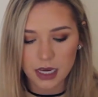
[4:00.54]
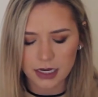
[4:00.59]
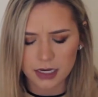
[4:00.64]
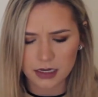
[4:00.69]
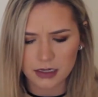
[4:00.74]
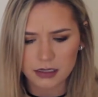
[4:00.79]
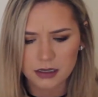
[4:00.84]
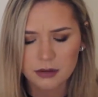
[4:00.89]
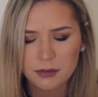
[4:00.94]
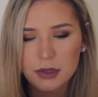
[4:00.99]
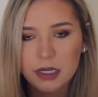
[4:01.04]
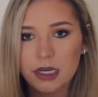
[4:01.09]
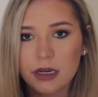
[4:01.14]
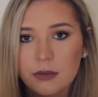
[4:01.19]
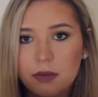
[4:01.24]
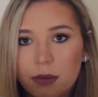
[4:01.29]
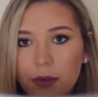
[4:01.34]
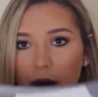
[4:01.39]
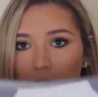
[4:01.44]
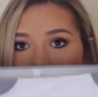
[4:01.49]
I got in a
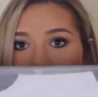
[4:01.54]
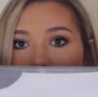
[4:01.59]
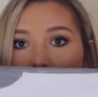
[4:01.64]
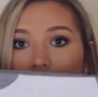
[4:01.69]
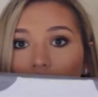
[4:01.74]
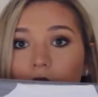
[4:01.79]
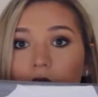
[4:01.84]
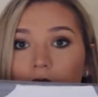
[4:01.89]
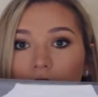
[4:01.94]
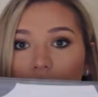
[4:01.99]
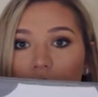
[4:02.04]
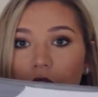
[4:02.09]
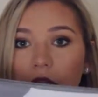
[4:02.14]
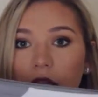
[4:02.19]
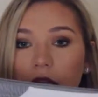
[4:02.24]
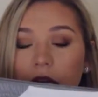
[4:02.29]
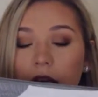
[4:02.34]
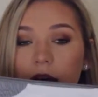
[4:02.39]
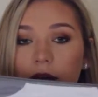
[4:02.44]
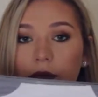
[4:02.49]
medium. The bottoms are
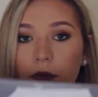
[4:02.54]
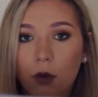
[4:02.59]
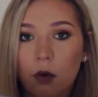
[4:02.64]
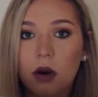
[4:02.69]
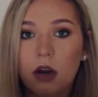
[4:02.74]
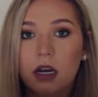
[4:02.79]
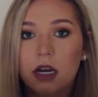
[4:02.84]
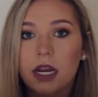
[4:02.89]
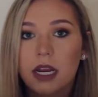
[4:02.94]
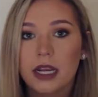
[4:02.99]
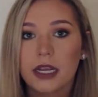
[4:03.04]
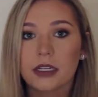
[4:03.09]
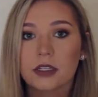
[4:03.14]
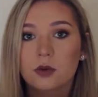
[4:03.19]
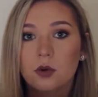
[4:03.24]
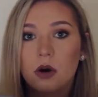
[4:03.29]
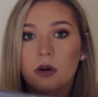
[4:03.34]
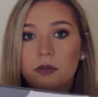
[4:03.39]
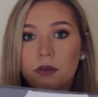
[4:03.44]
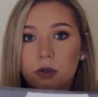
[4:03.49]
literally for a
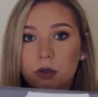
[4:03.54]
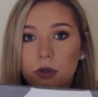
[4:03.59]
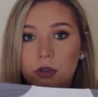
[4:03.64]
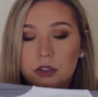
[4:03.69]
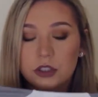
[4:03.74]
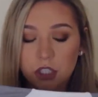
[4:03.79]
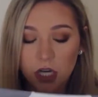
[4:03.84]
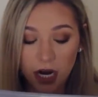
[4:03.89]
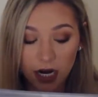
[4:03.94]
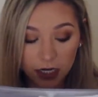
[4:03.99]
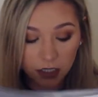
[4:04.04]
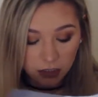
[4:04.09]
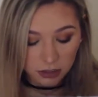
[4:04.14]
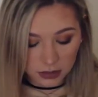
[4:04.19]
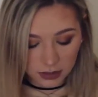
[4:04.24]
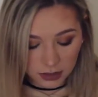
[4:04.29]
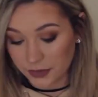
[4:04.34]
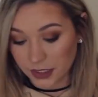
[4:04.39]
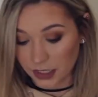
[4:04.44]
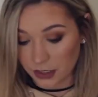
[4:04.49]
12-year-old
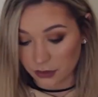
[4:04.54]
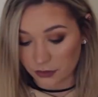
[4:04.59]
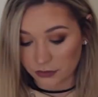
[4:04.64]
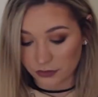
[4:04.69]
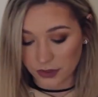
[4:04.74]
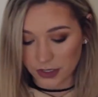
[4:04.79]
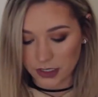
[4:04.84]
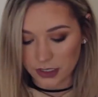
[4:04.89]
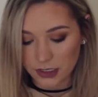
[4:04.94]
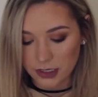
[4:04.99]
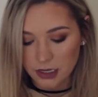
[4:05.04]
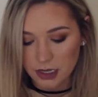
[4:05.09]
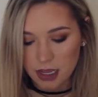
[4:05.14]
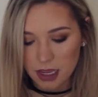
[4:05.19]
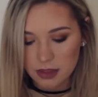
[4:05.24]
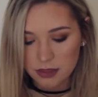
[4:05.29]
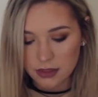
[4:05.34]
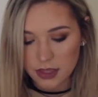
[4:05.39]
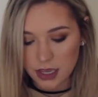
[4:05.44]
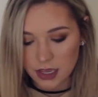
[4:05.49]
child. They don't fit.
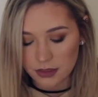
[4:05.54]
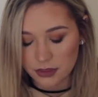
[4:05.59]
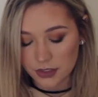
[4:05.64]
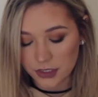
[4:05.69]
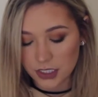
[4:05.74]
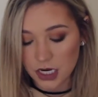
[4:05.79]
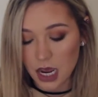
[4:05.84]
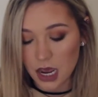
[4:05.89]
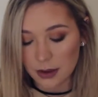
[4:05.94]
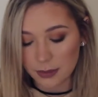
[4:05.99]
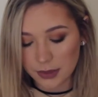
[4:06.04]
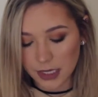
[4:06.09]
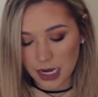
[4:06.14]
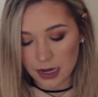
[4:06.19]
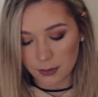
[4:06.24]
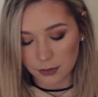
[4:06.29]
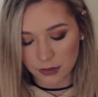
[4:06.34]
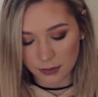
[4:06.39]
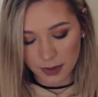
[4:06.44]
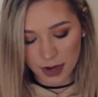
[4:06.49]
And then the top
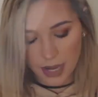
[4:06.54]
came with